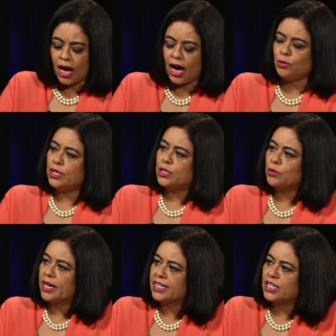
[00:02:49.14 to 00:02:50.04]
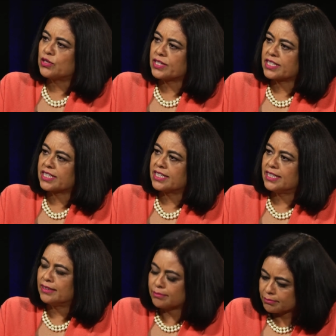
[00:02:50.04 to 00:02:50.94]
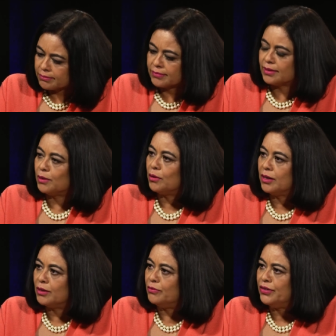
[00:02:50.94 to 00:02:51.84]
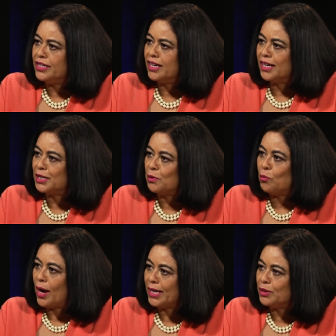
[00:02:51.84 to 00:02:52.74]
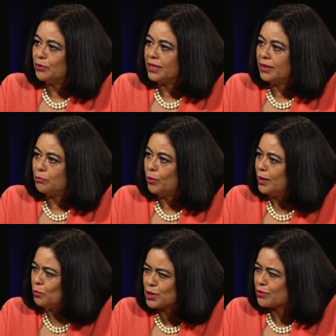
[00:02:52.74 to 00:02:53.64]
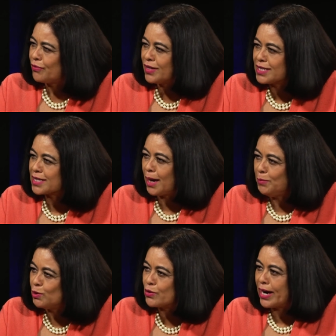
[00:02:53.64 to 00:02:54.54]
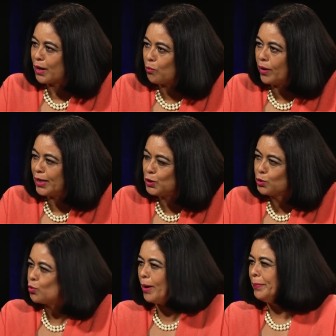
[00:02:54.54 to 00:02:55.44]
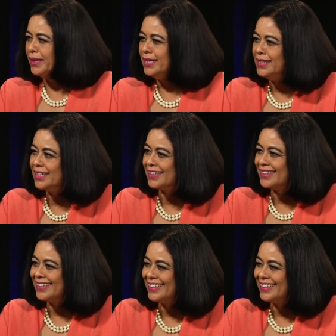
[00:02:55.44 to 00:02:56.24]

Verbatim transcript: How did you get interested in a vineyard and winery. When was the first time you drank wine? You grew up in India.